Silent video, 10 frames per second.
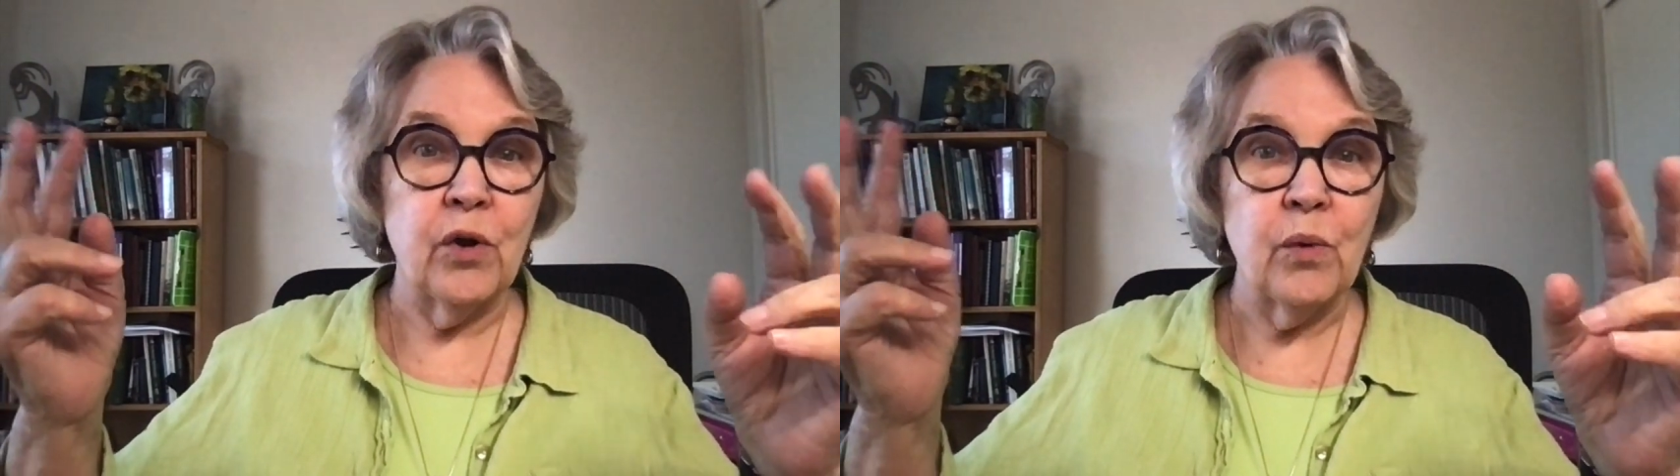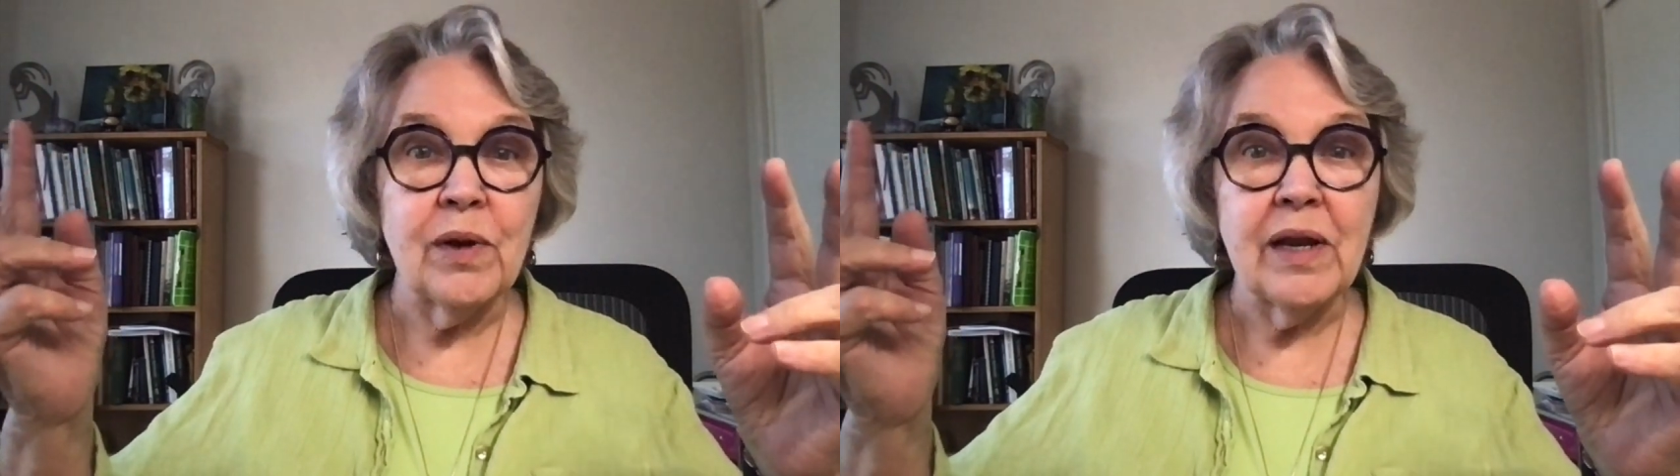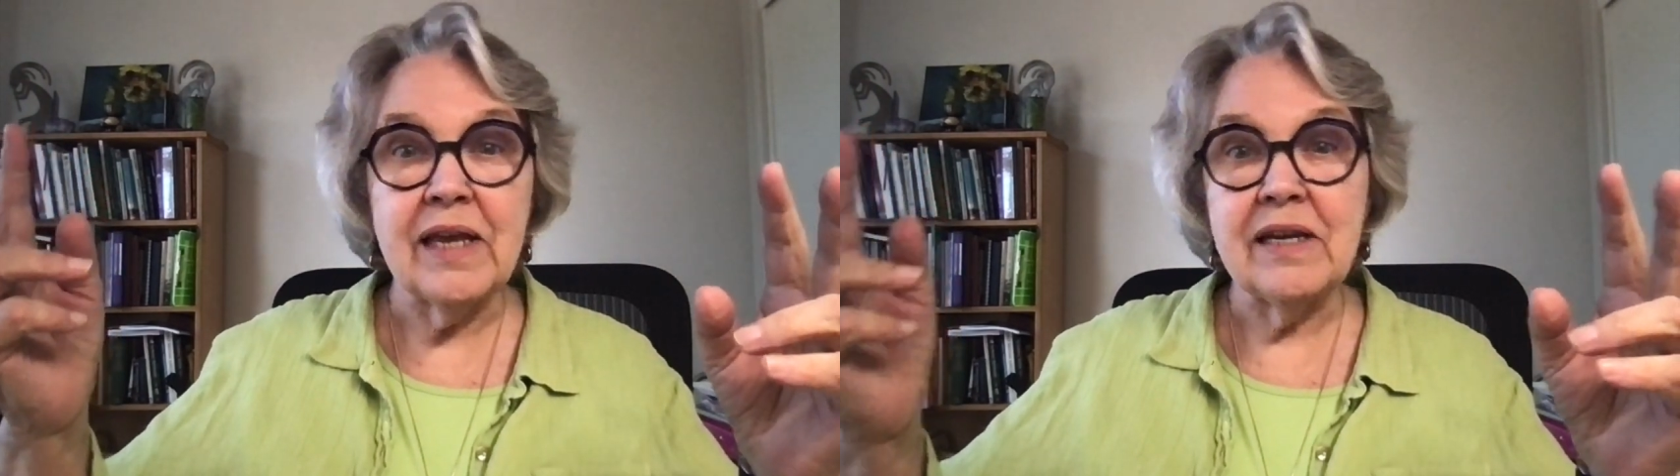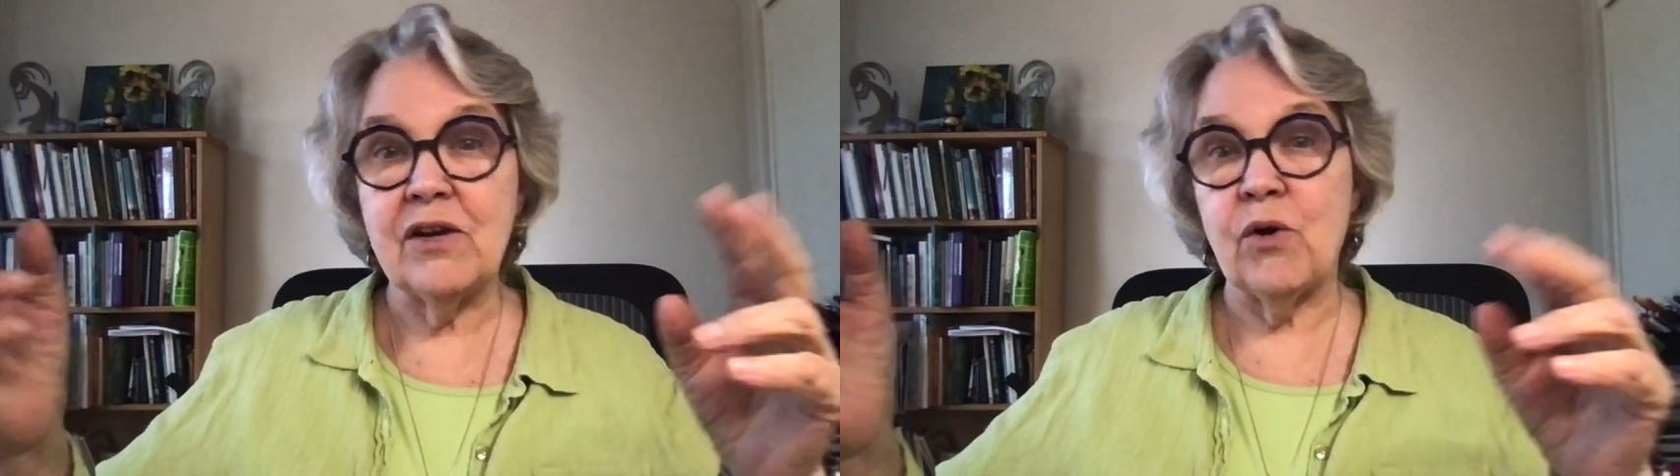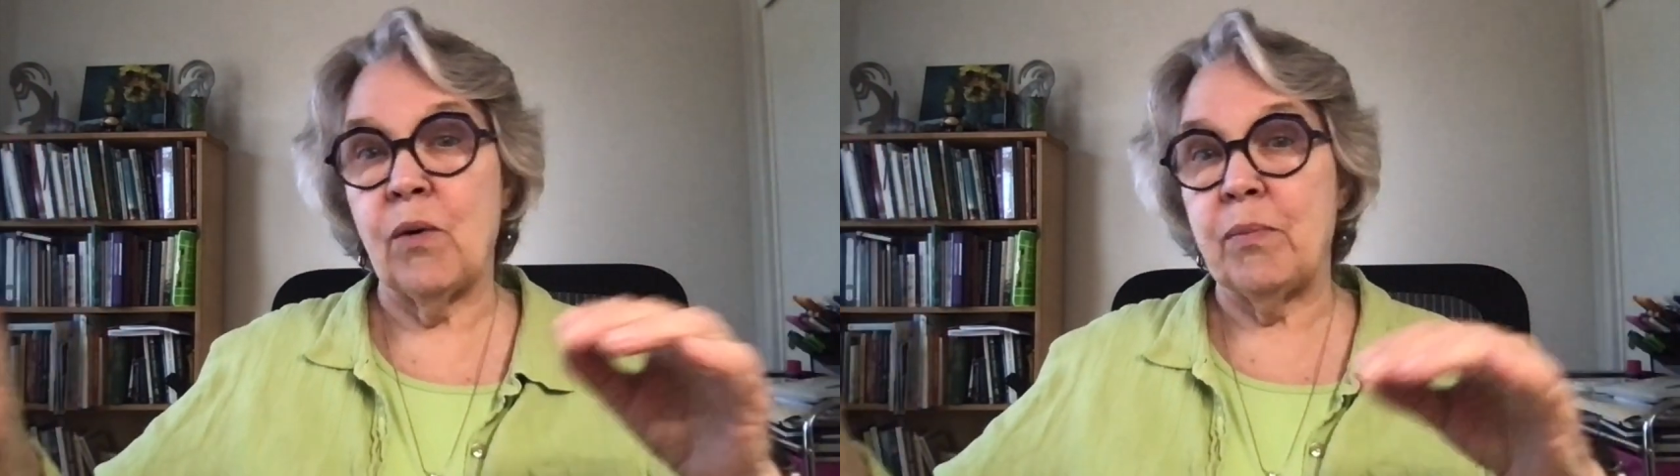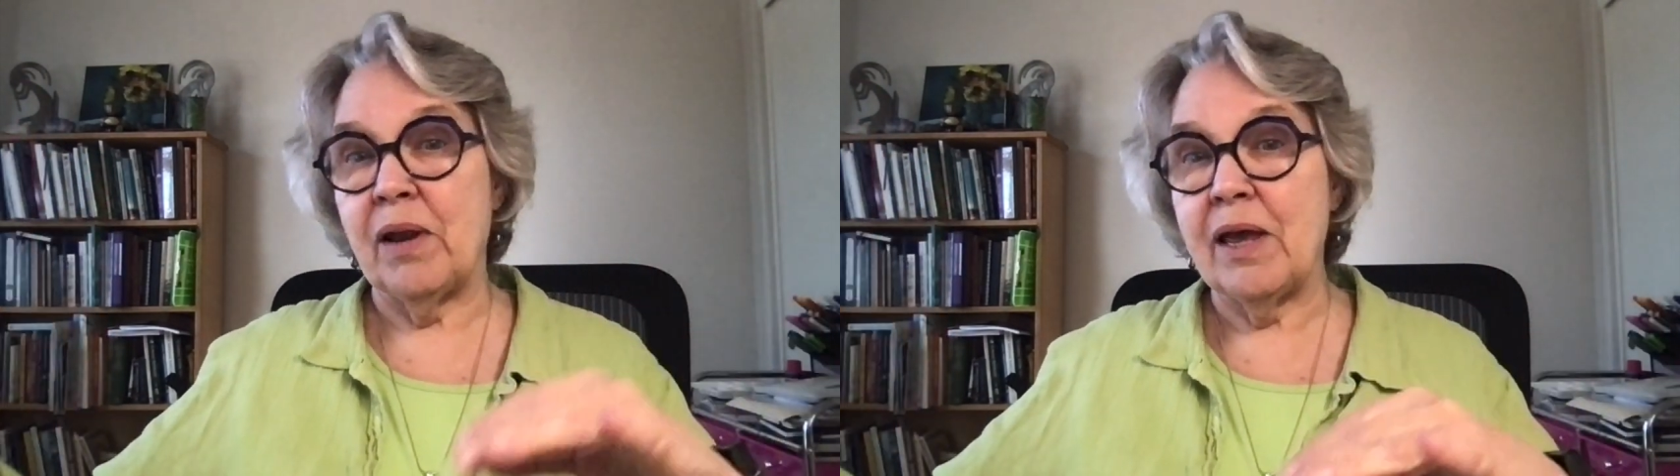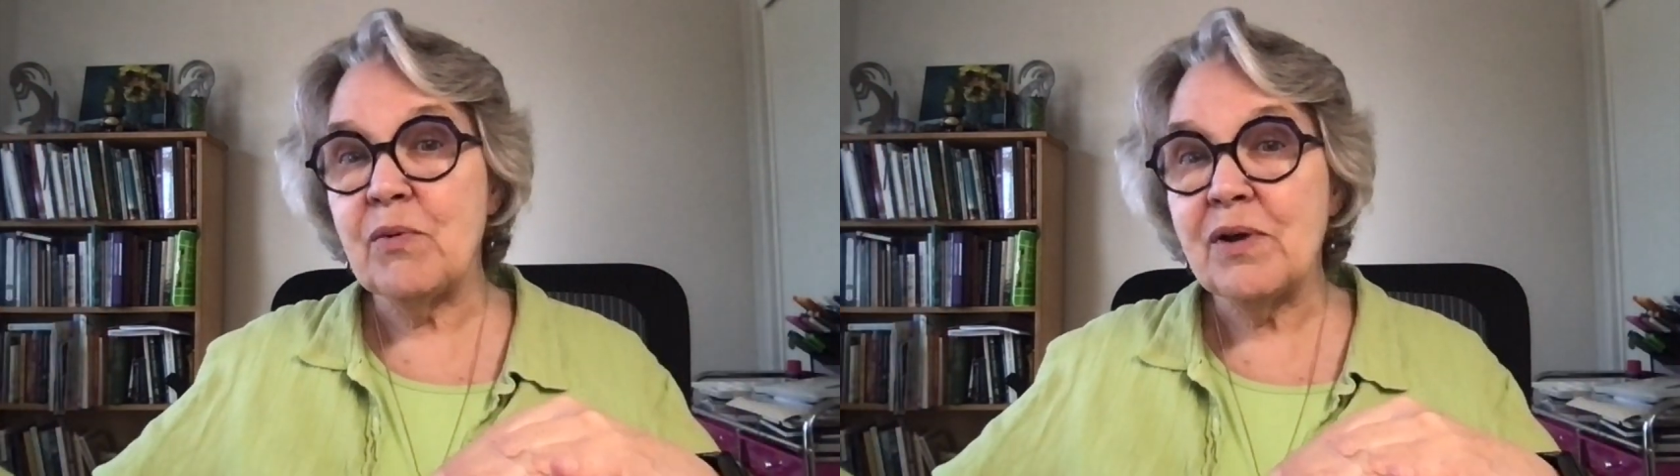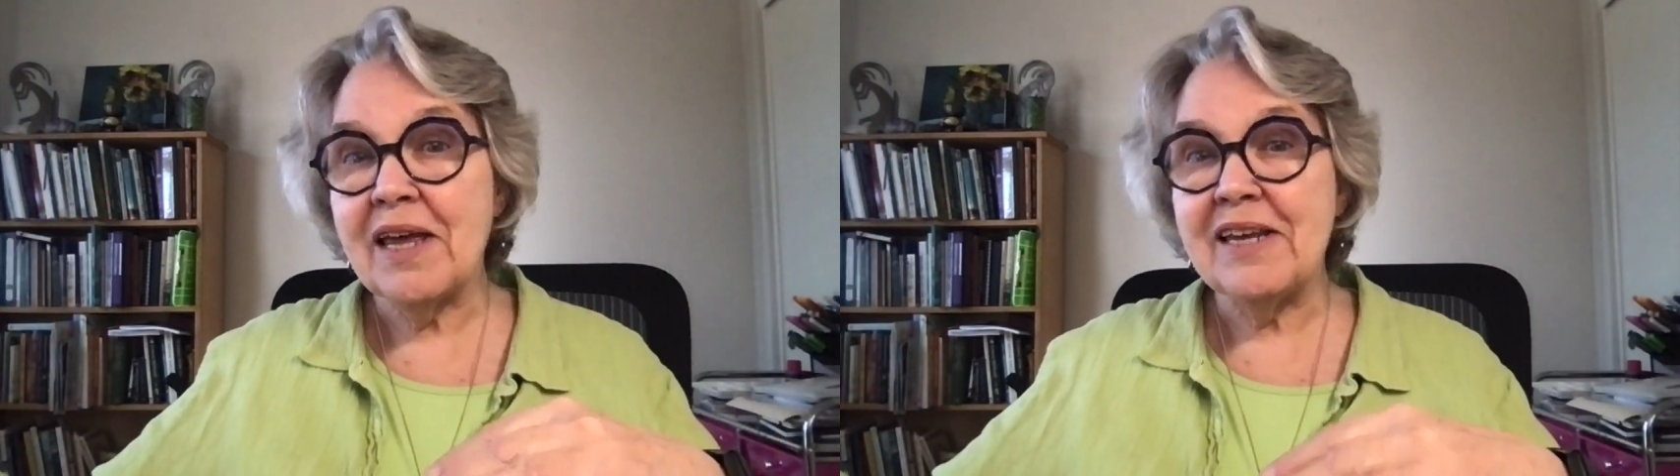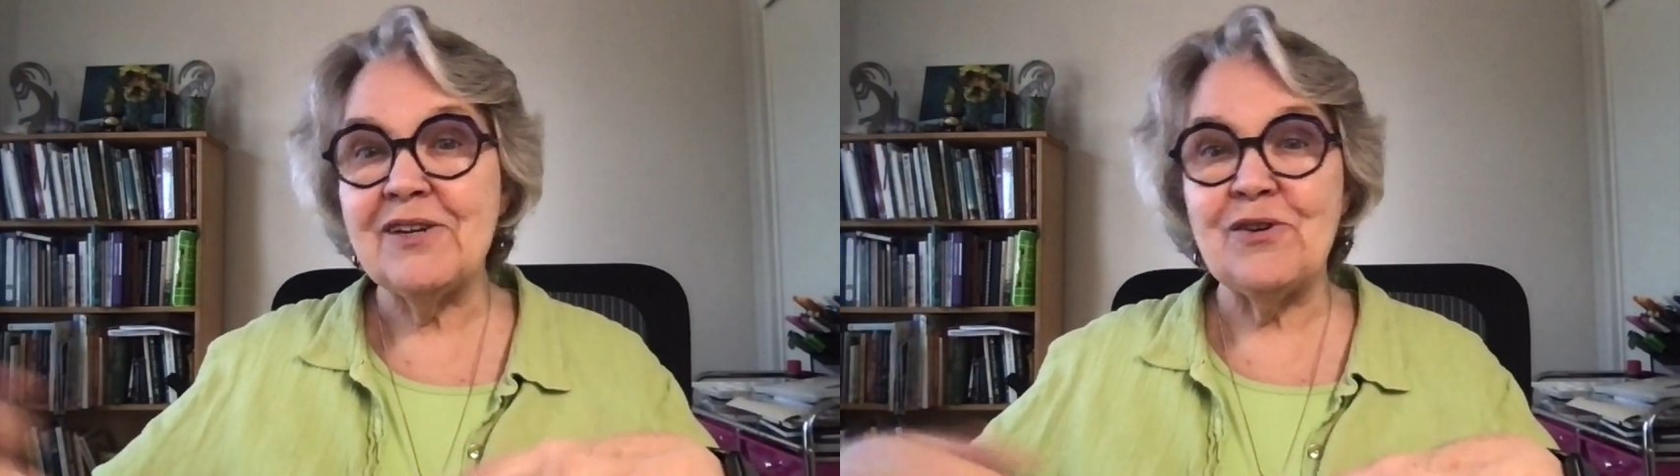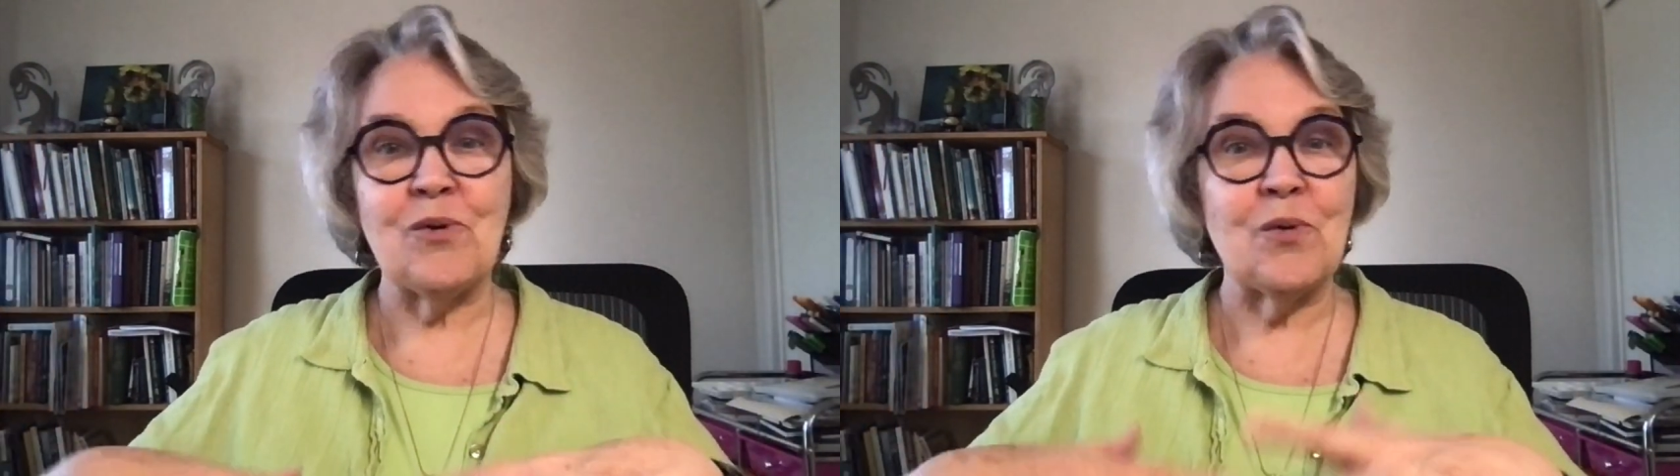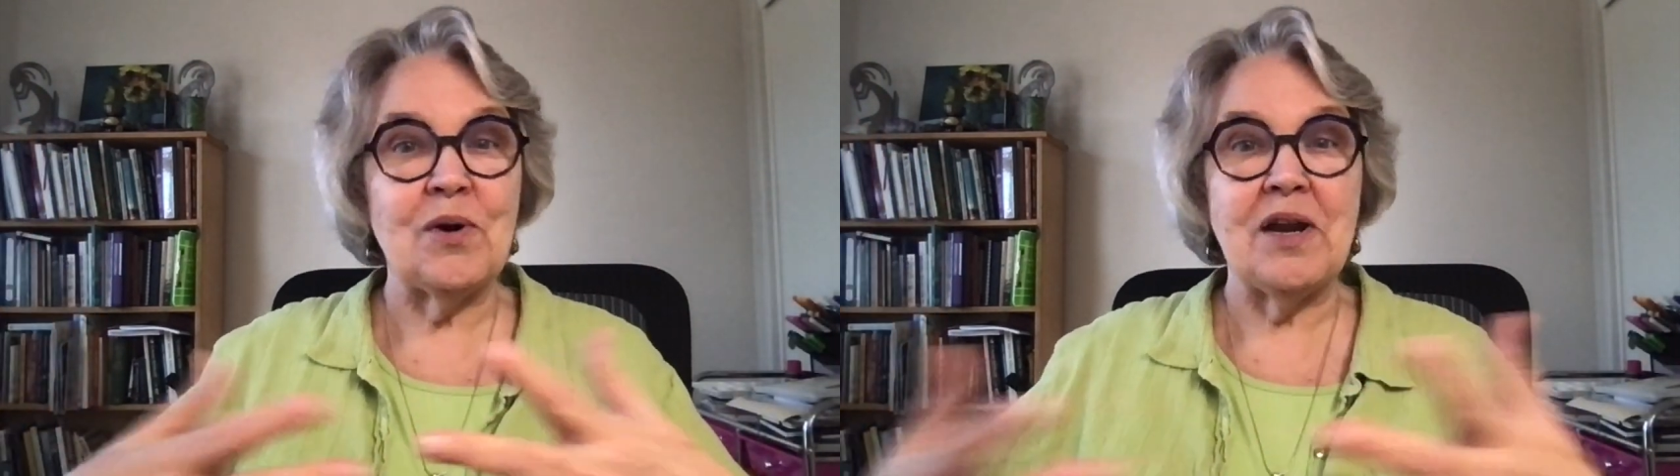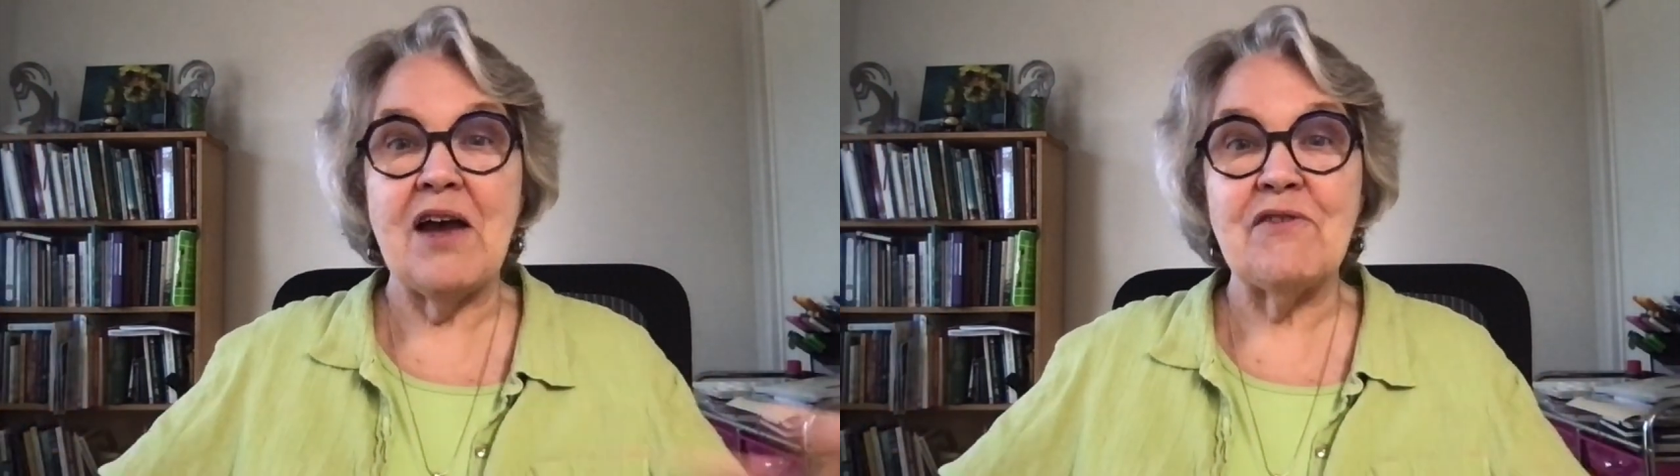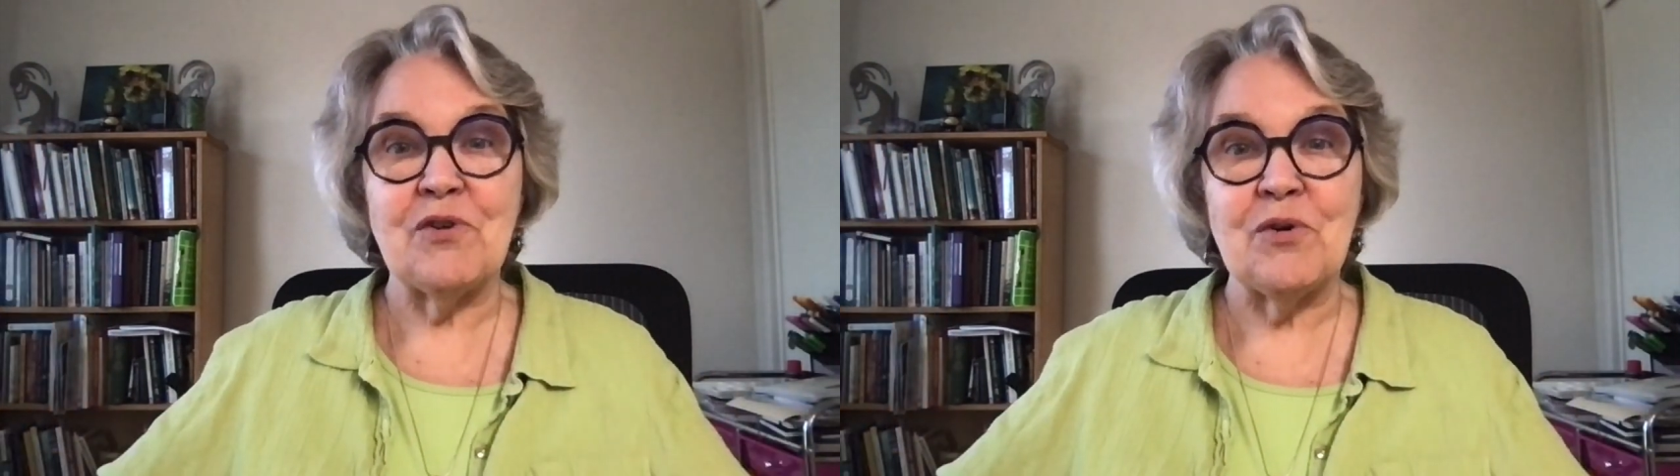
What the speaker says: related or play related or whatever,